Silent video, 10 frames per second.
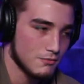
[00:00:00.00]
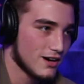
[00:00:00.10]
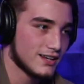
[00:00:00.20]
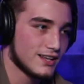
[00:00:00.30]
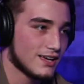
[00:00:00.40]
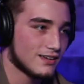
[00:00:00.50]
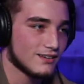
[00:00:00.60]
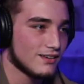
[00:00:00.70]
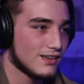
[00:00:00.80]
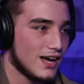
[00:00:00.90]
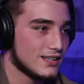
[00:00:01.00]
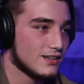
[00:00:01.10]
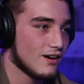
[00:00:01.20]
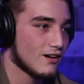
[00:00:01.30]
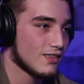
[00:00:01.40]
I'm ready, like I
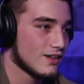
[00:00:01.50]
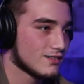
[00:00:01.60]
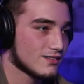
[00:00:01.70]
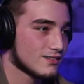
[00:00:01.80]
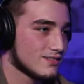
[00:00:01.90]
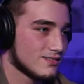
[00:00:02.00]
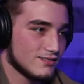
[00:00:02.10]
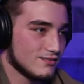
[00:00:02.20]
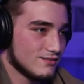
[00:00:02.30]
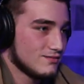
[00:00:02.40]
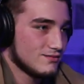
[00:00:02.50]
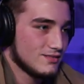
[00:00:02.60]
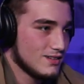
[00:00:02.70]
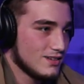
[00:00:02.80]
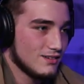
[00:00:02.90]
did all of this. We're here.